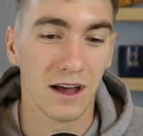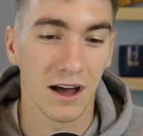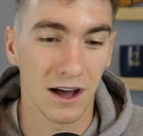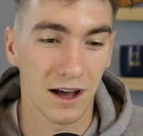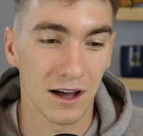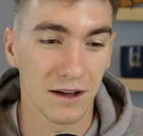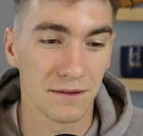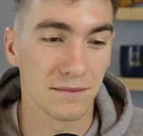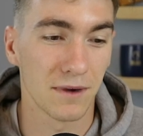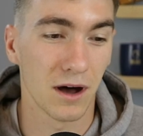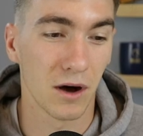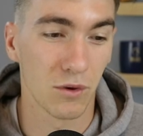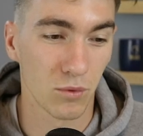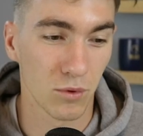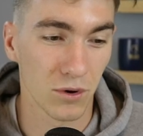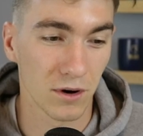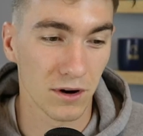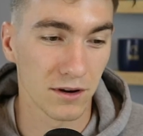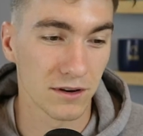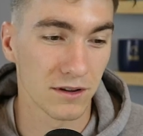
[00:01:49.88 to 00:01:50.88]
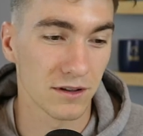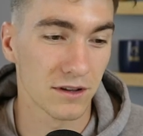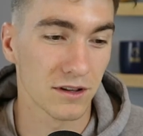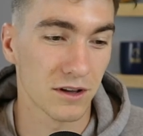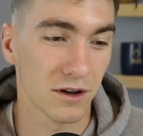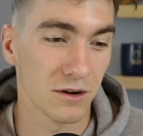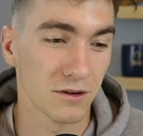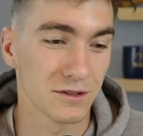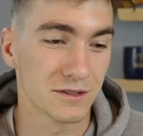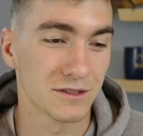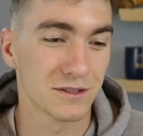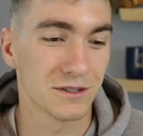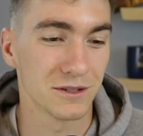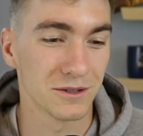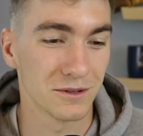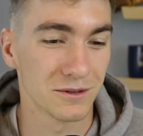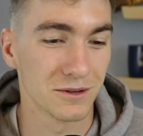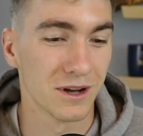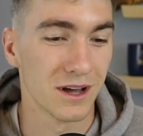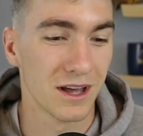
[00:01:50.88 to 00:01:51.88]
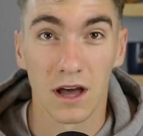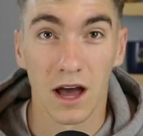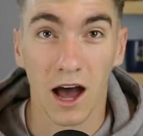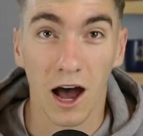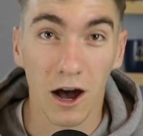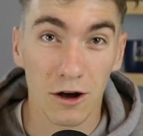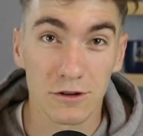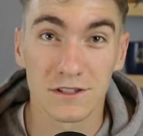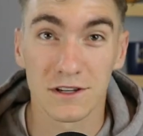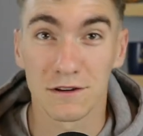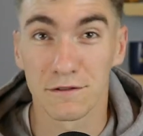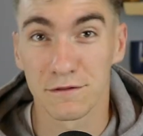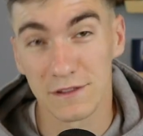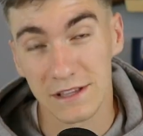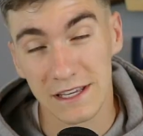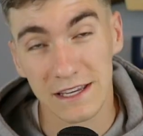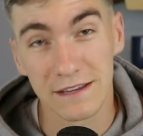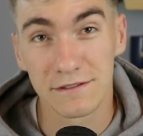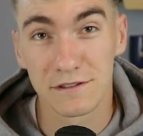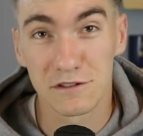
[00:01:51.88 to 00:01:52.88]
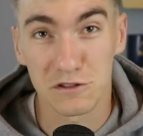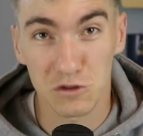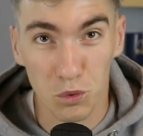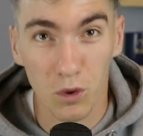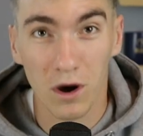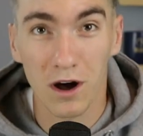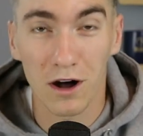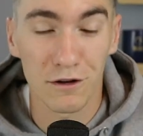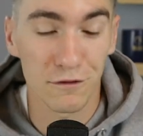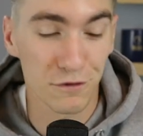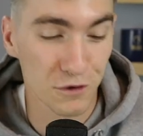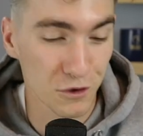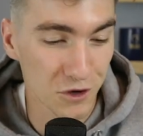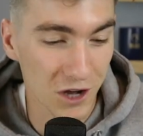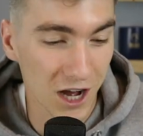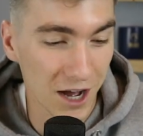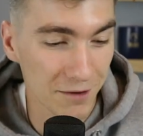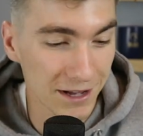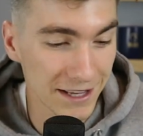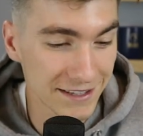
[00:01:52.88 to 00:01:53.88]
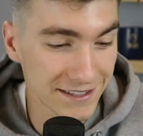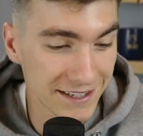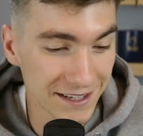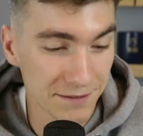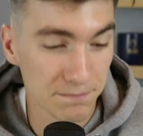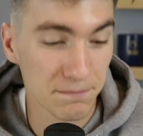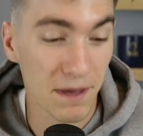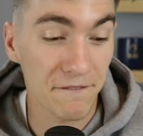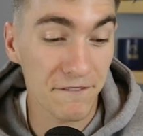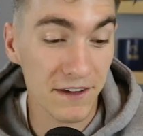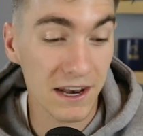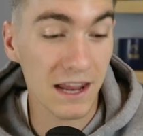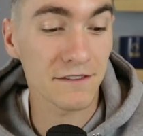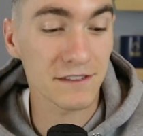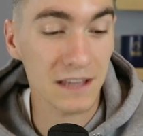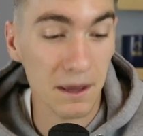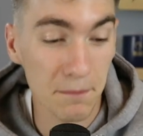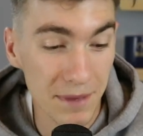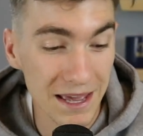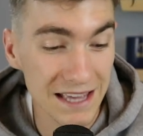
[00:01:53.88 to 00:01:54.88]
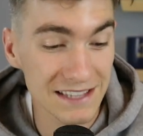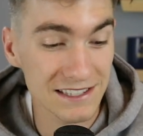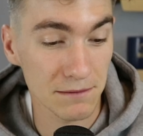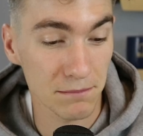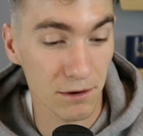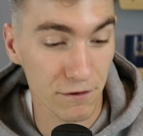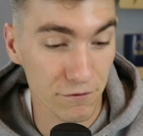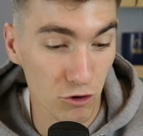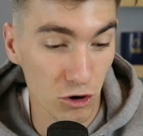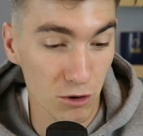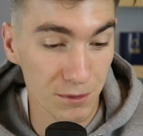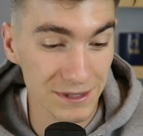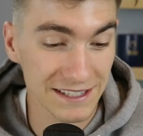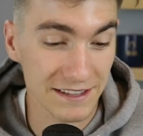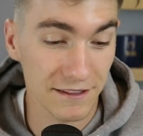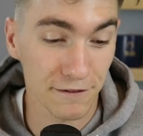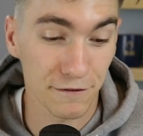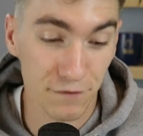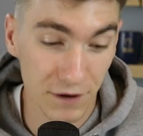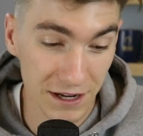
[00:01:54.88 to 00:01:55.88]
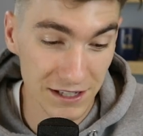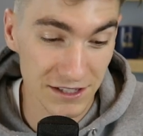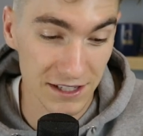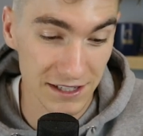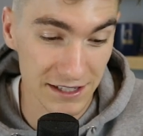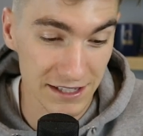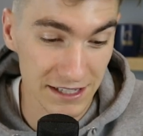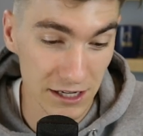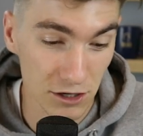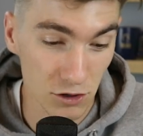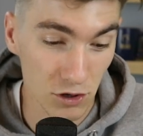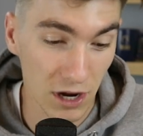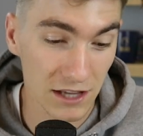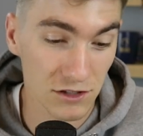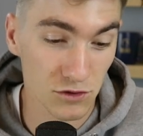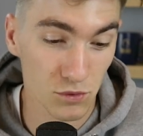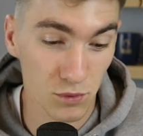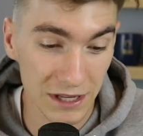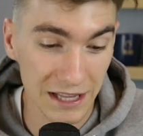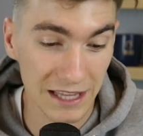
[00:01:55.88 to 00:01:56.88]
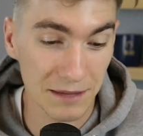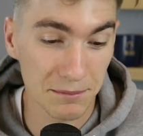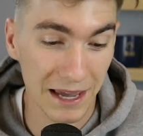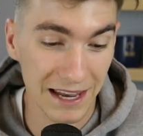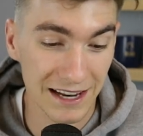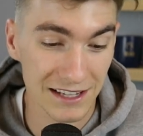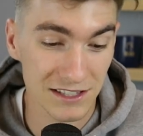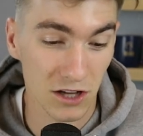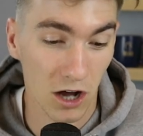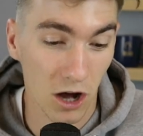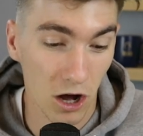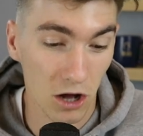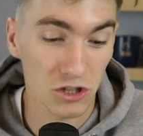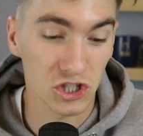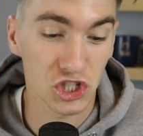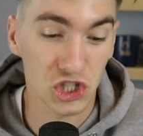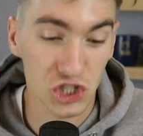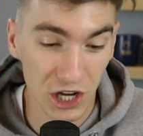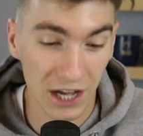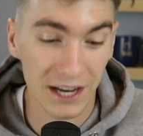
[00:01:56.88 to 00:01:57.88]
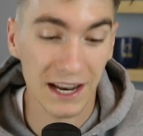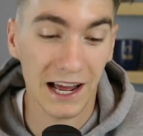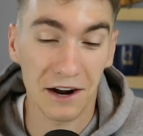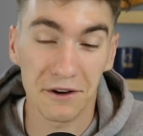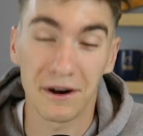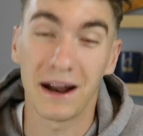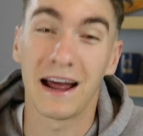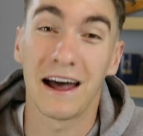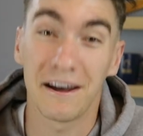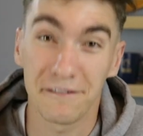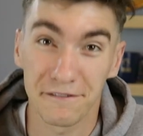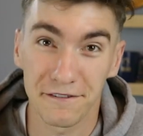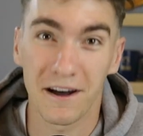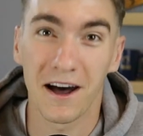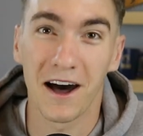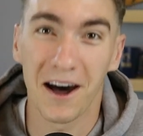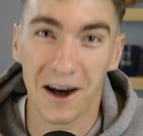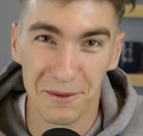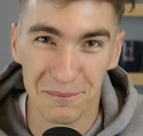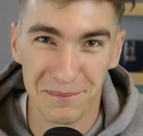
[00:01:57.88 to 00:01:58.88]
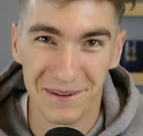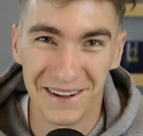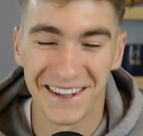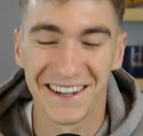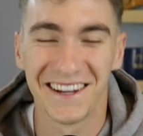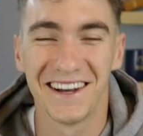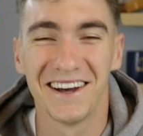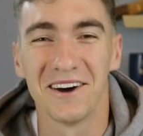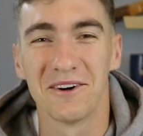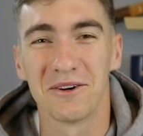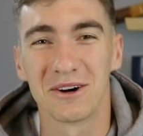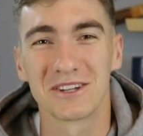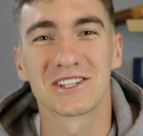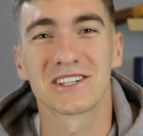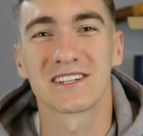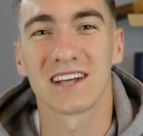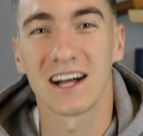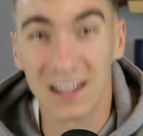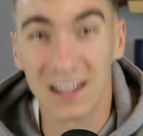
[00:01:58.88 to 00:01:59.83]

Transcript: award goes to House of Leaves 12, who commented, Medvedev's amazing performance at the French this year has really made us all shut our F up, which is